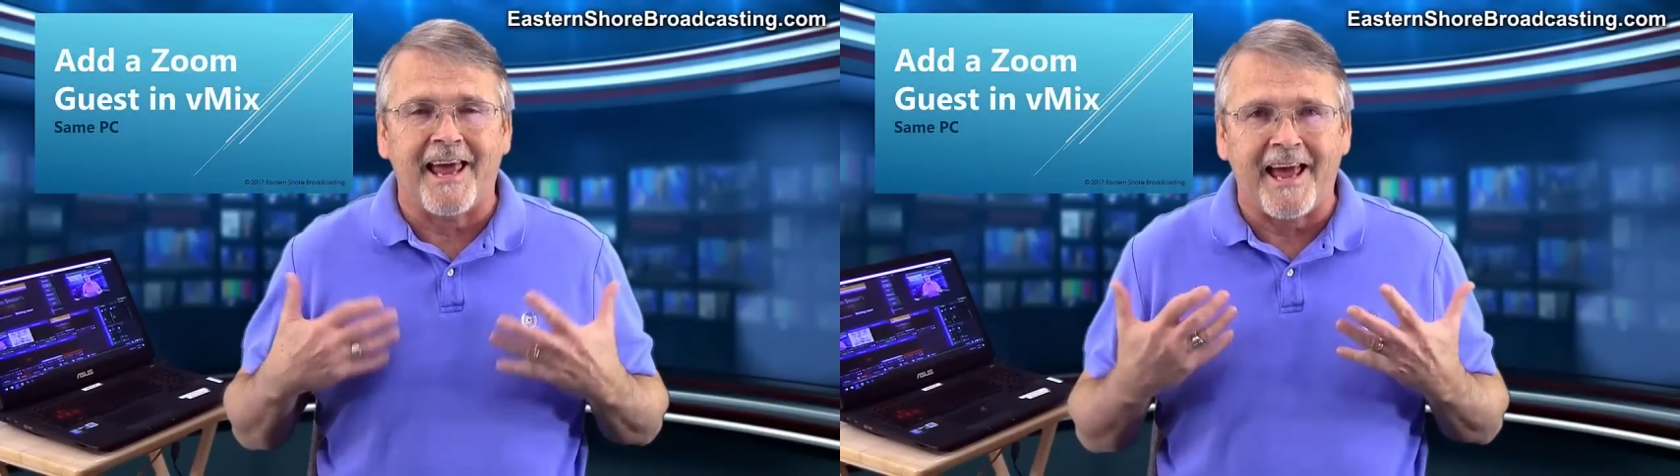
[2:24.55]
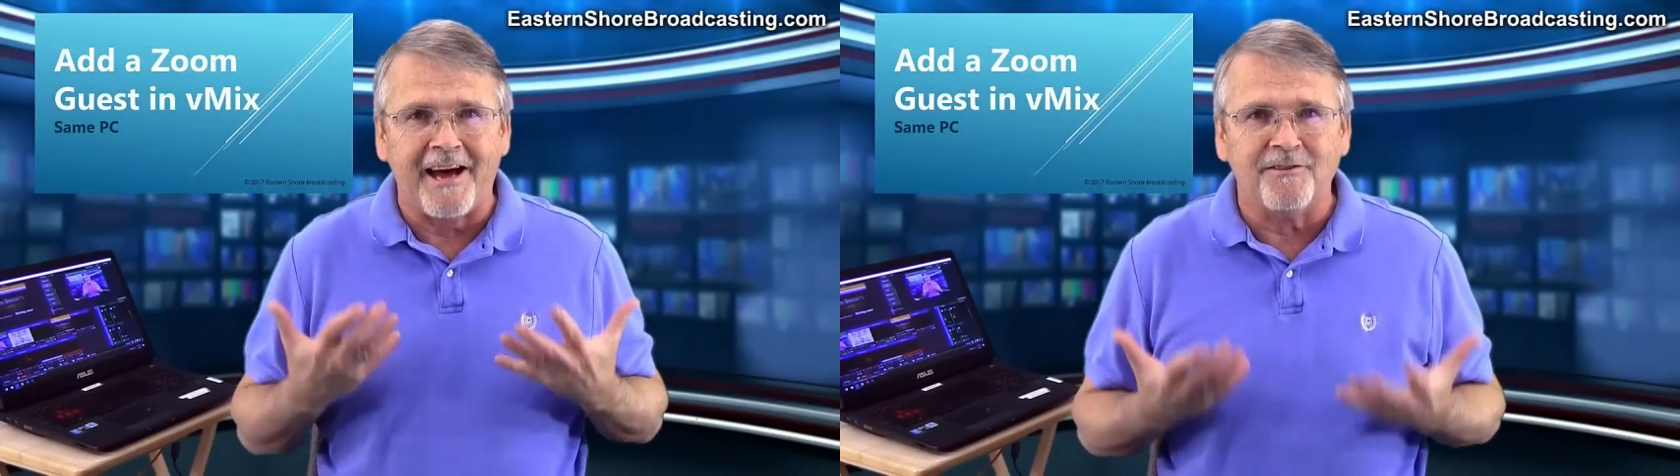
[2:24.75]

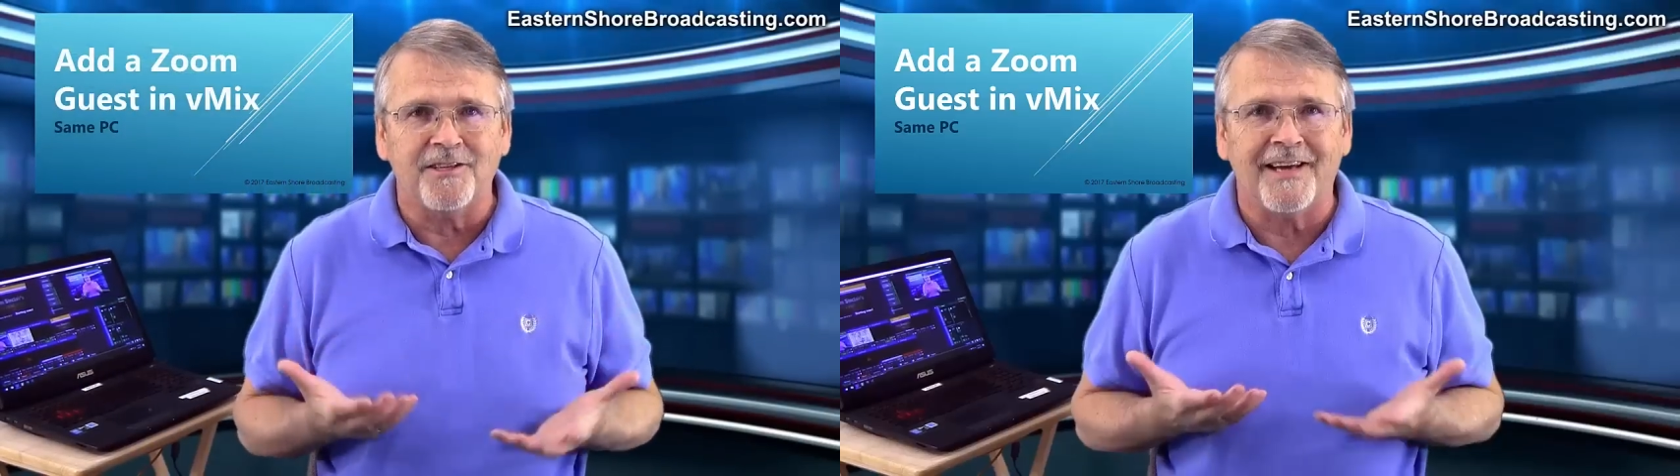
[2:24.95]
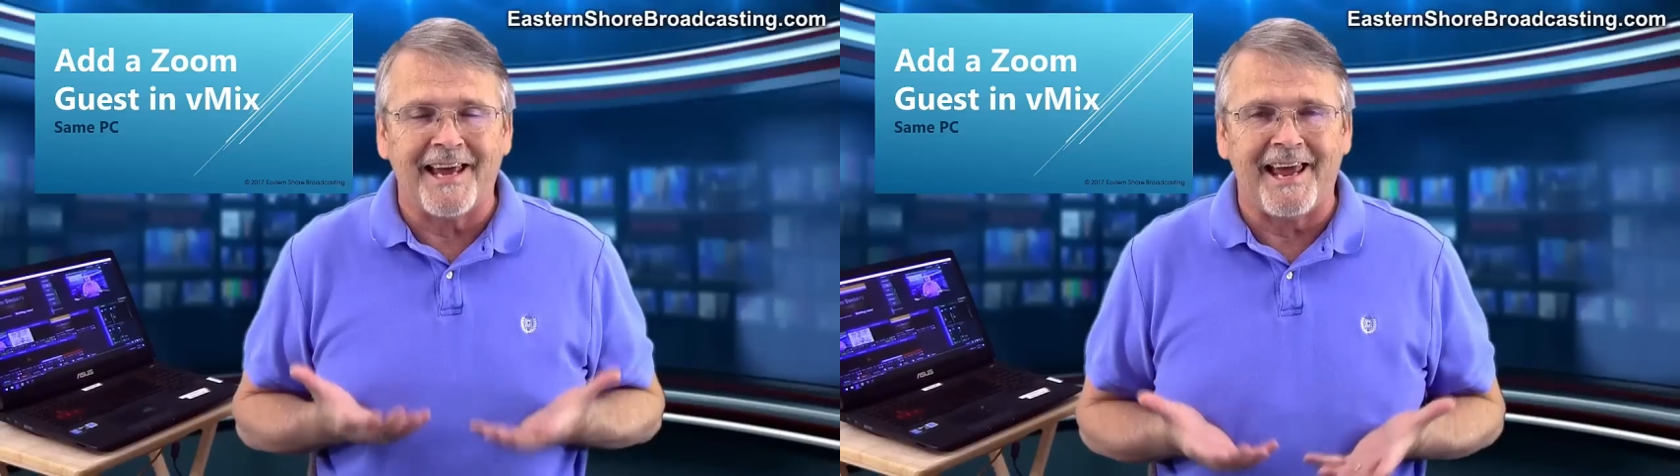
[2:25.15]
how
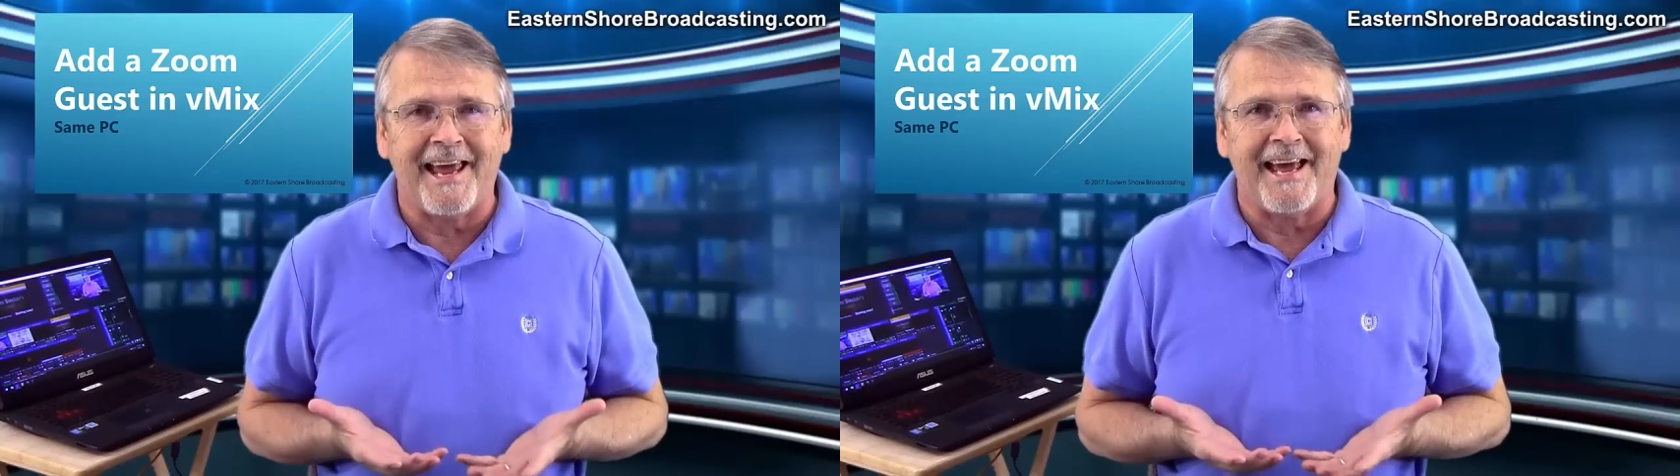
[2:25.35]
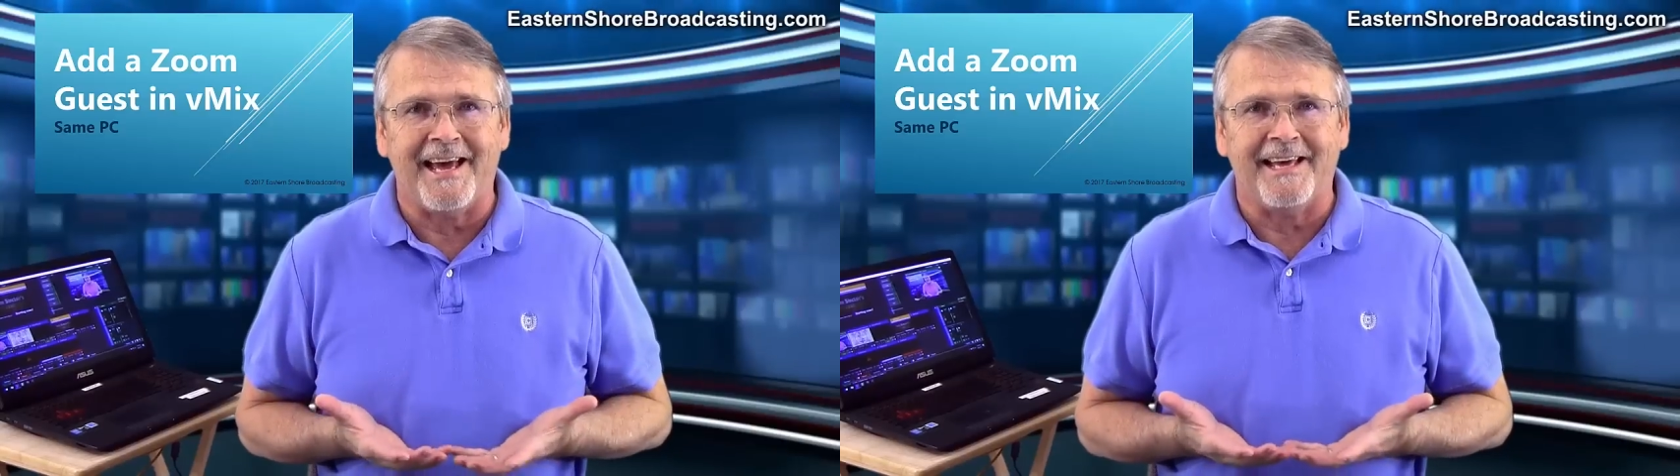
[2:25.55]
to
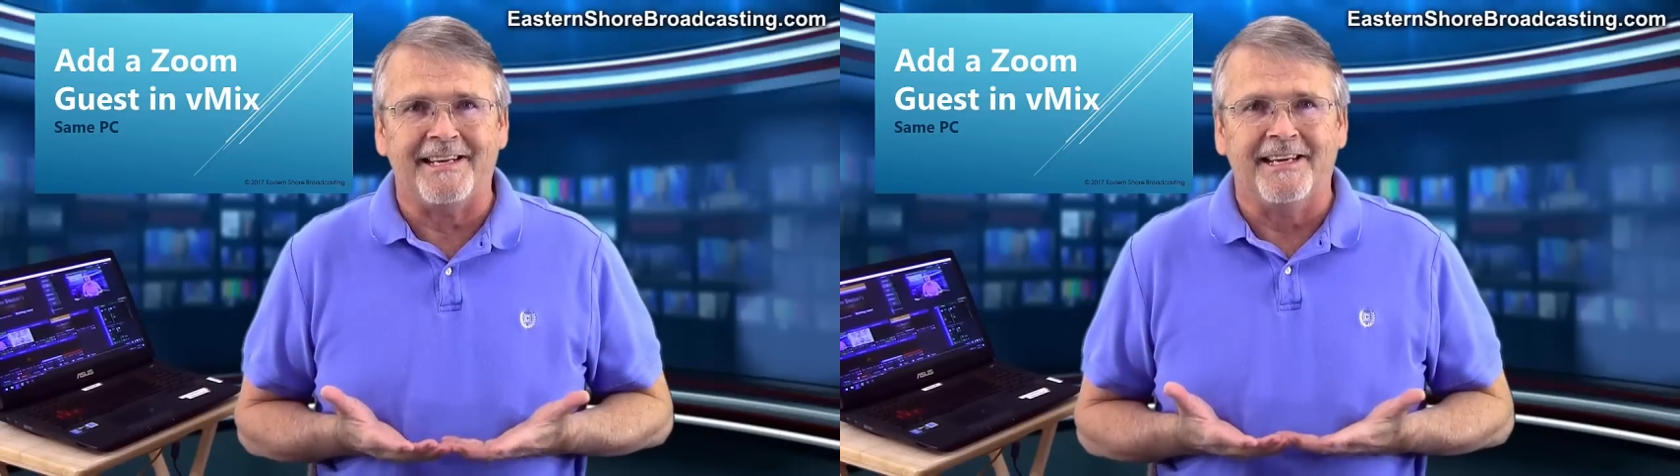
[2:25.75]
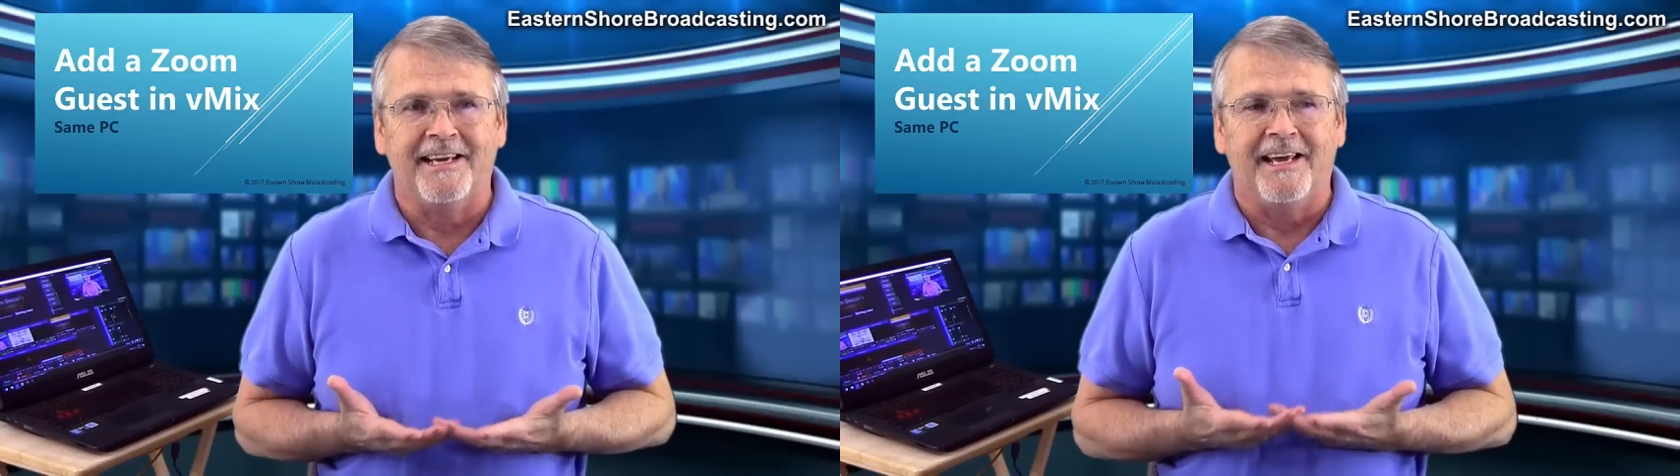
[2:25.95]

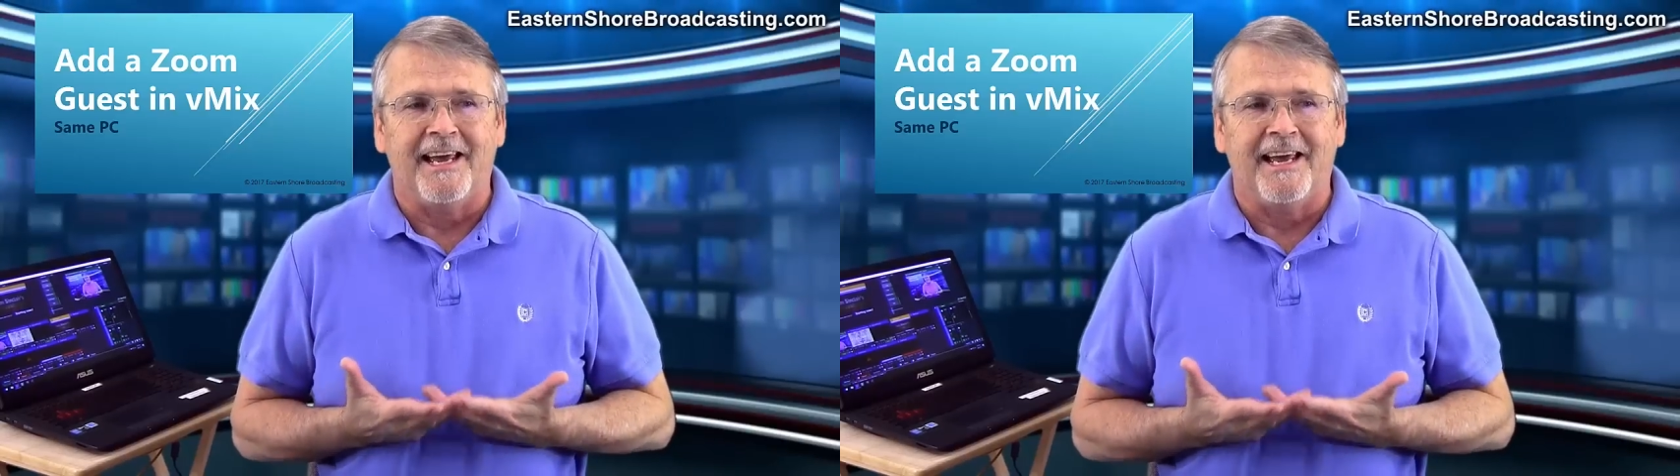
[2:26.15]
add